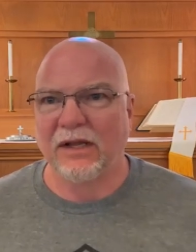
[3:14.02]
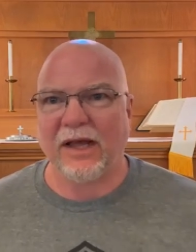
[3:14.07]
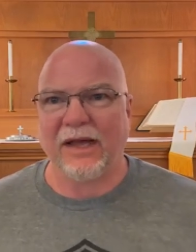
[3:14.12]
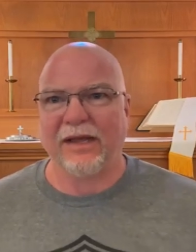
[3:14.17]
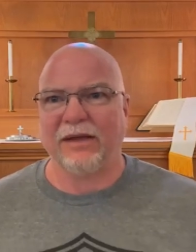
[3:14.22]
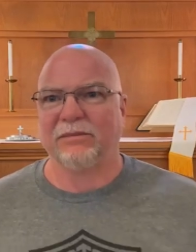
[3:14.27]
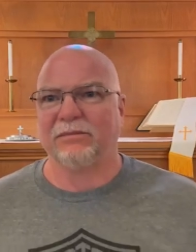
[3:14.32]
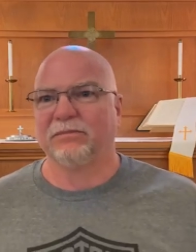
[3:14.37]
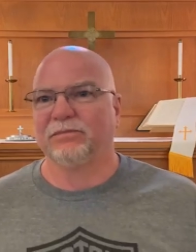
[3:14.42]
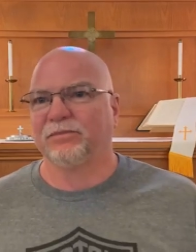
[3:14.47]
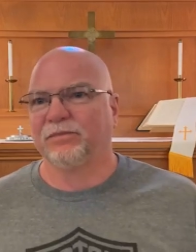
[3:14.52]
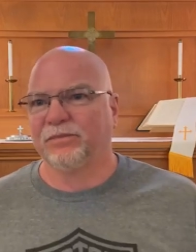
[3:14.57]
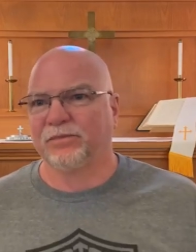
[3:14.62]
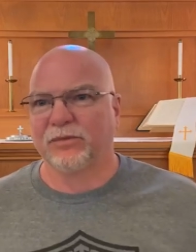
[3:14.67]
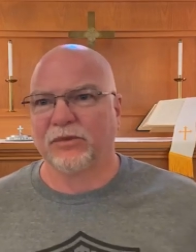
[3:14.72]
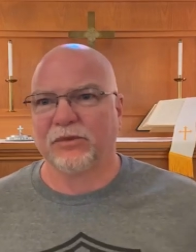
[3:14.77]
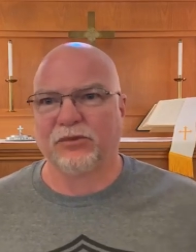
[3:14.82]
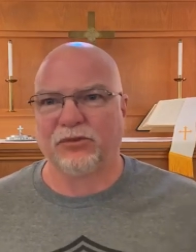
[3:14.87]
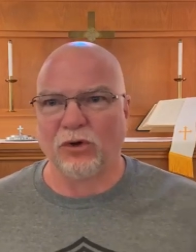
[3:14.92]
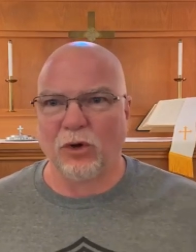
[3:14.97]
like
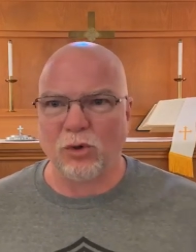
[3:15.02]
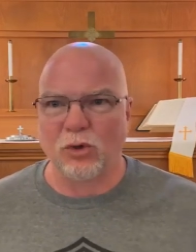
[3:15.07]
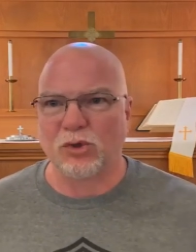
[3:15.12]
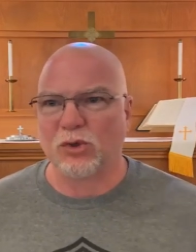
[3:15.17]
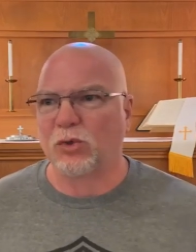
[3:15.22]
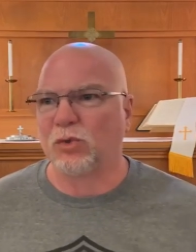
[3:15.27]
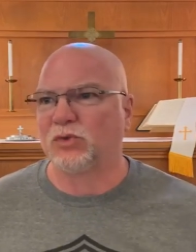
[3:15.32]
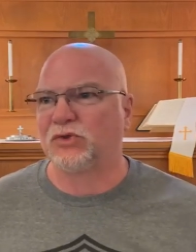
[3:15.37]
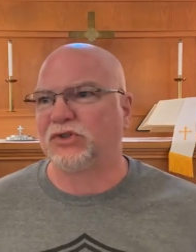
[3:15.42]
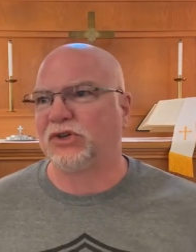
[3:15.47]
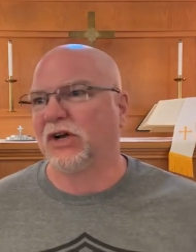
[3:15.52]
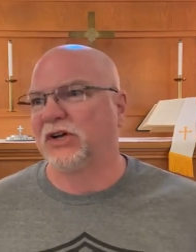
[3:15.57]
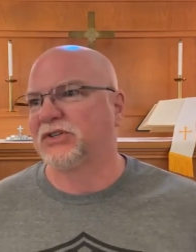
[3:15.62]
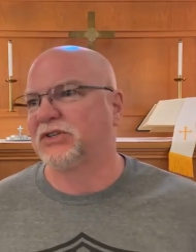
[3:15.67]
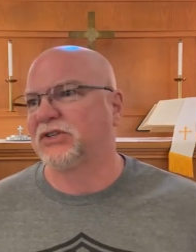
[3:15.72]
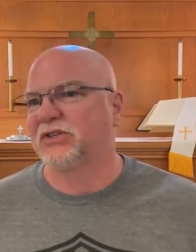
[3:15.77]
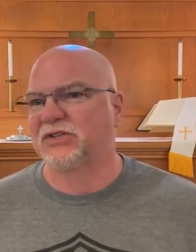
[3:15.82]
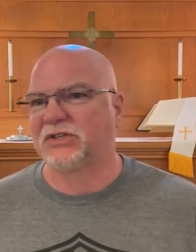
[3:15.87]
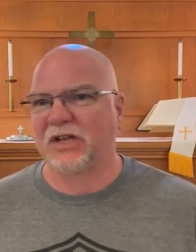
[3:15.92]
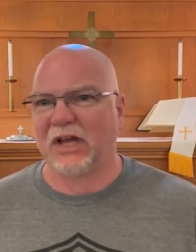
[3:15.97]
social
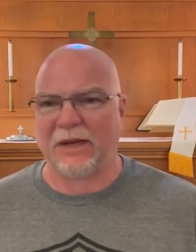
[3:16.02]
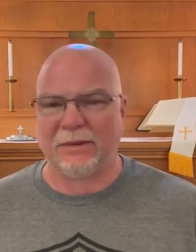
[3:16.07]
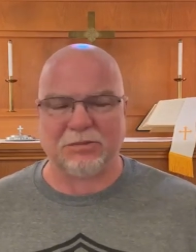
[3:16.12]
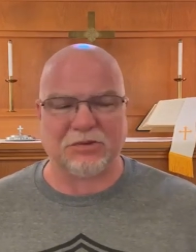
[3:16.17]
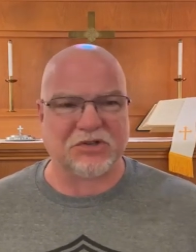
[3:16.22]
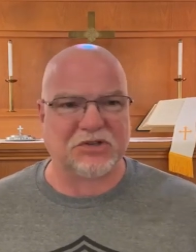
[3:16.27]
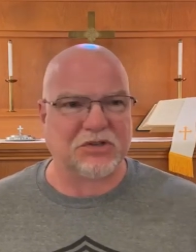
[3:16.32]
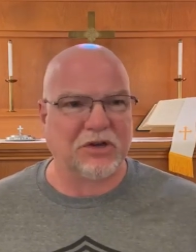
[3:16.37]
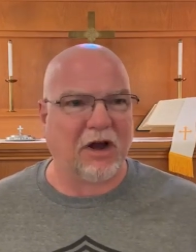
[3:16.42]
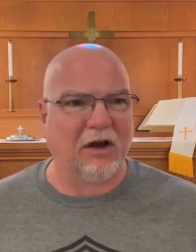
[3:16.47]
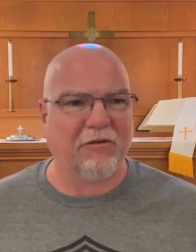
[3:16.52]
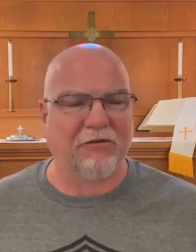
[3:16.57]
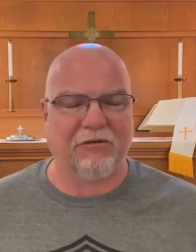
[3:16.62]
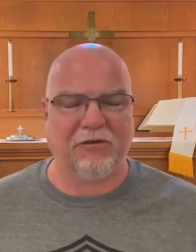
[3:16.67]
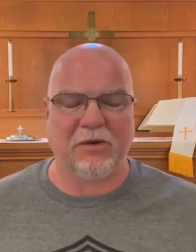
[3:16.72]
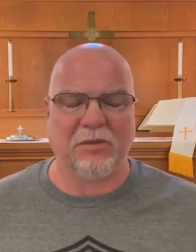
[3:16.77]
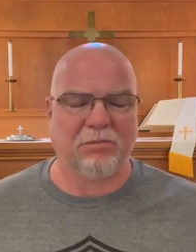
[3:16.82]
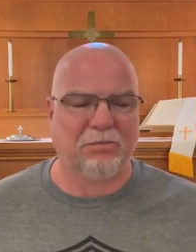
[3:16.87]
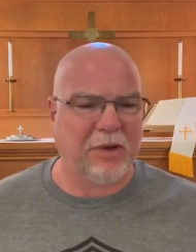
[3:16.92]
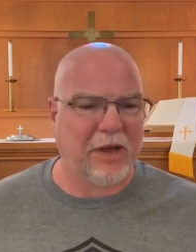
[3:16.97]
justice type
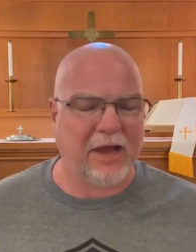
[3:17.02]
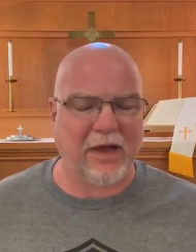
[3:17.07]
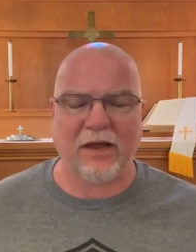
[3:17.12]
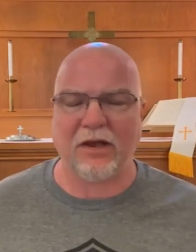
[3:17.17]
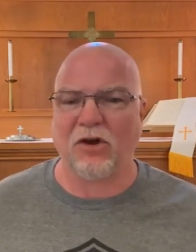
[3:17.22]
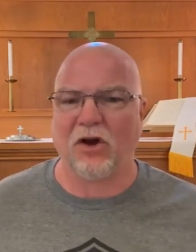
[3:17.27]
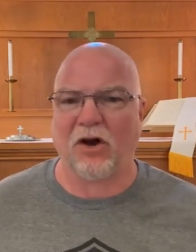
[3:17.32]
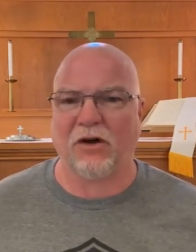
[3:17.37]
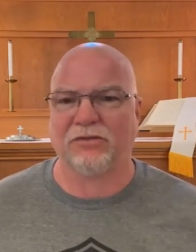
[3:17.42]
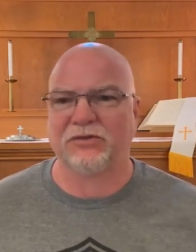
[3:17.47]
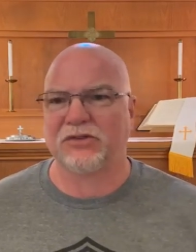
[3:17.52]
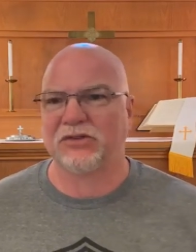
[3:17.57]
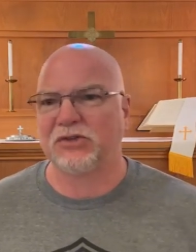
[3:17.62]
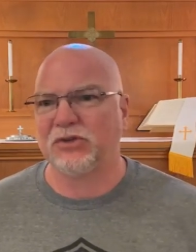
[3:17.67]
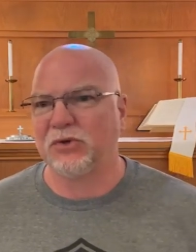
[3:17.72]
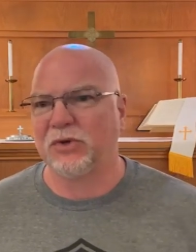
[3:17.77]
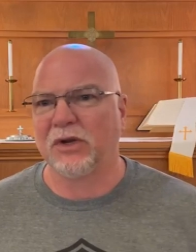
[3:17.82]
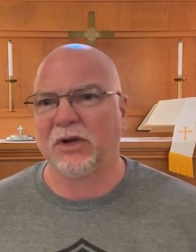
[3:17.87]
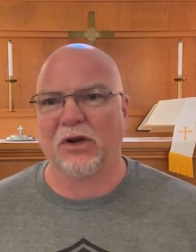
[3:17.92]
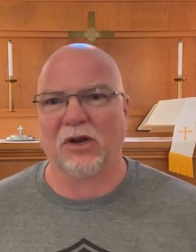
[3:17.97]
stuff and paying off
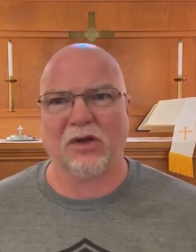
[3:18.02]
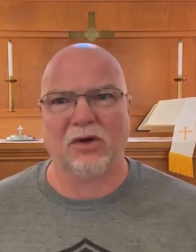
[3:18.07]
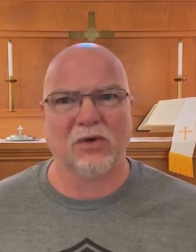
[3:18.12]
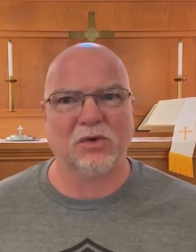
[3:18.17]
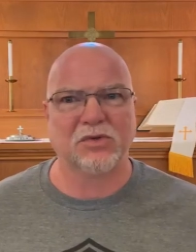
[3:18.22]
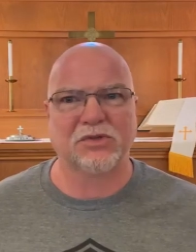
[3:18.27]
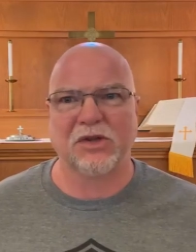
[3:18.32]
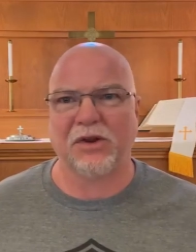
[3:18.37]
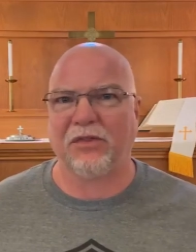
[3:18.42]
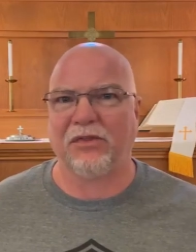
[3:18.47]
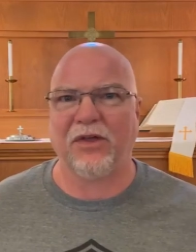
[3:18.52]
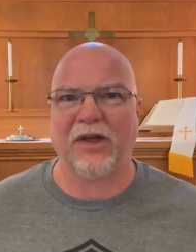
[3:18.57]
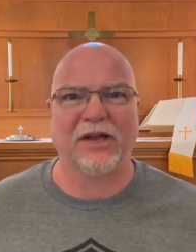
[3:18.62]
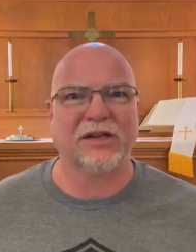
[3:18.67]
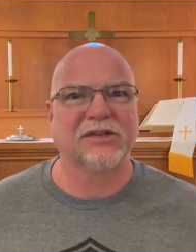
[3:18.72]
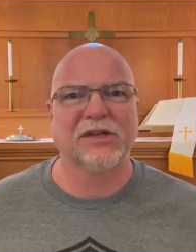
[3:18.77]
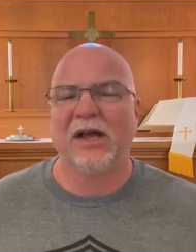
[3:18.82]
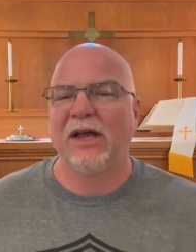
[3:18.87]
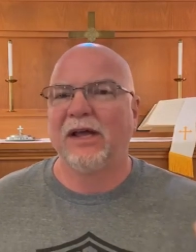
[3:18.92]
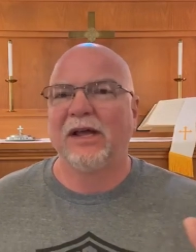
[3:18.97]
student loans and
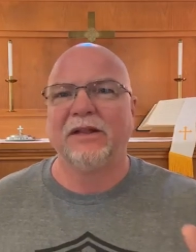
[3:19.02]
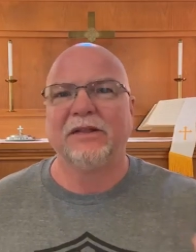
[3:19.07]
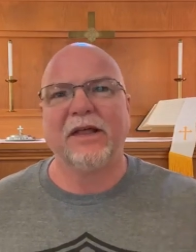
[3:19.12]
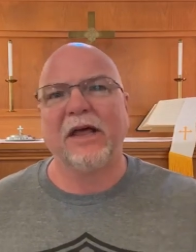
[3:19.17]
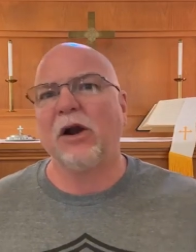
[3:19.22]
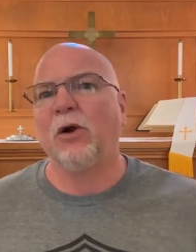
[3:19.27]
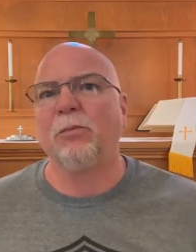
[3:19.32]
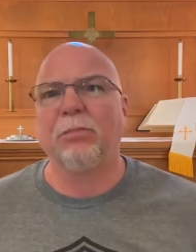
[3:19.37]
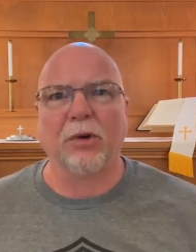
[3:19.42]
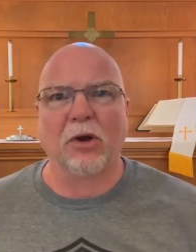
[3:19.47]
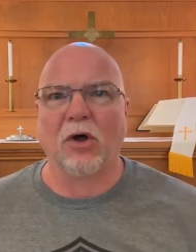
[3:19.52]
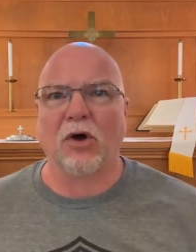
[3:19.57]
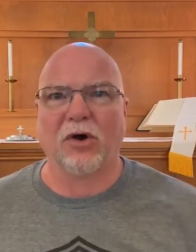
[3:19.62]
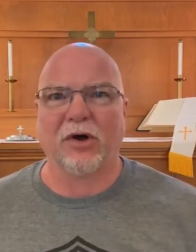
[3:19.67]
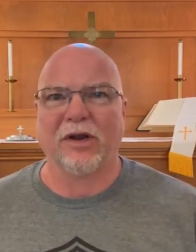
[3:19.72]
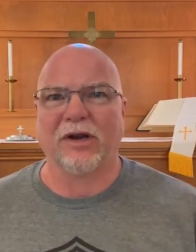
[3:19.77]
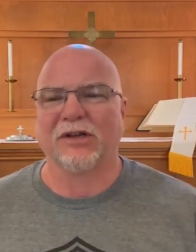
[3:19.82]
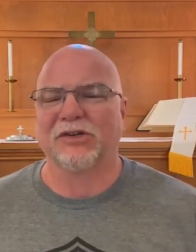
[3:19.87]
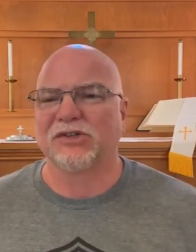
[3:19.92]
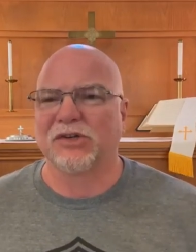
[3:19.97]
things. They don't
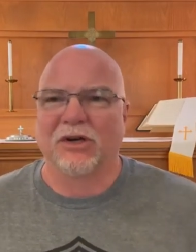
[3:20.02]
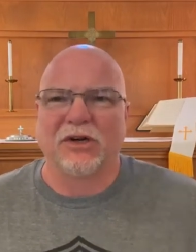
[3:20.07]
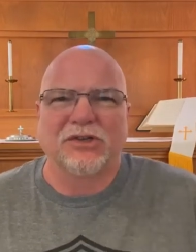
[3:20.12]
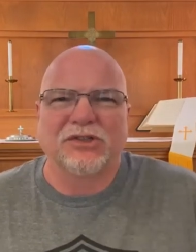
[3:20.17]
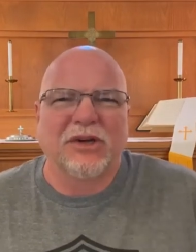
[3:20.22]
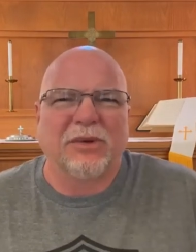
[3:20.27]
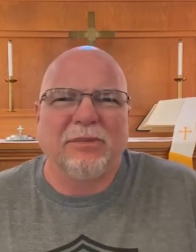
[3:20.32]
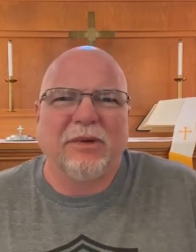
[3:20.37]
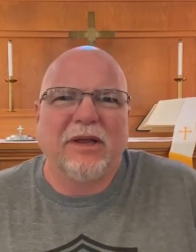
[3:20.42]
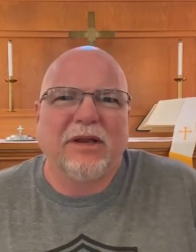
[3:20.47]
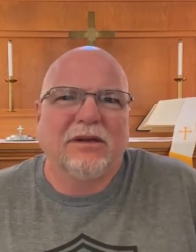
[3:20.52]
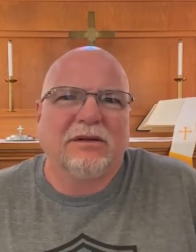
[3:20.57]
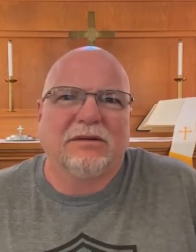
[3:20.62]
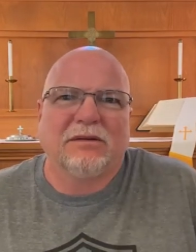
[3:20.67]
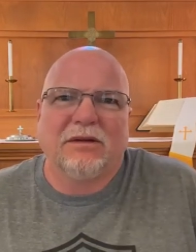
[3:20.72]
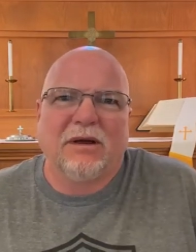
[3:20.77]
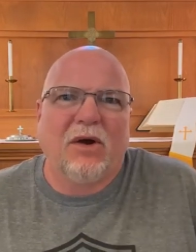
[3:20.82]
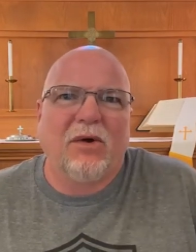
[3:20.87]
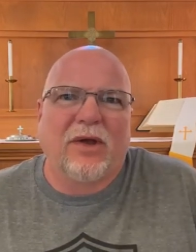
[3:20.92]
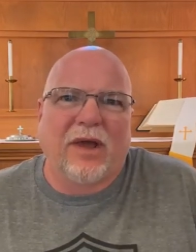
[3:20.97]
belong in a church. I
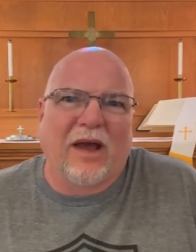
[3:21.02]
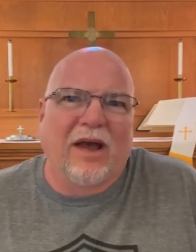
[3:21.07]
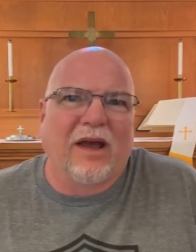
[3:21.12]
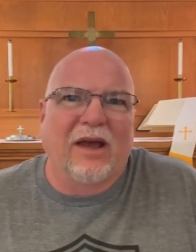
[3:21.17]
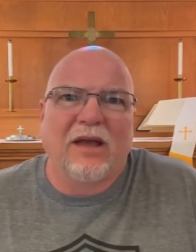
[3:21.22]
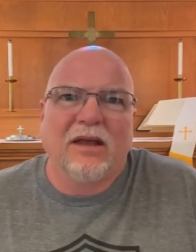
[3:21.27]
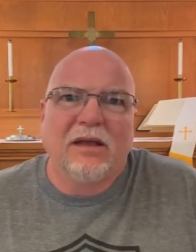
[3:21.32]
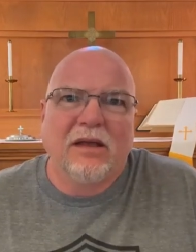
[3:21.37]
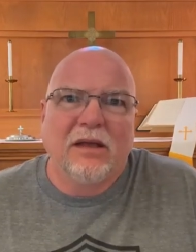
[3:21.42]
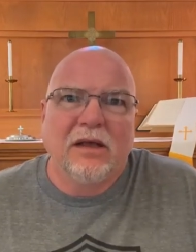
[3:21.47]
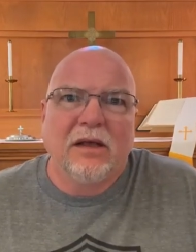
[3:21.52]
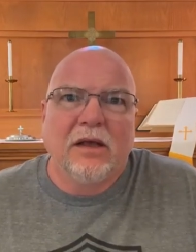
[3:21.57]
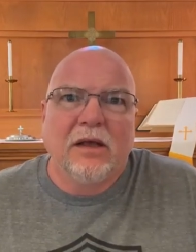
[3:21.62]
mean, okay.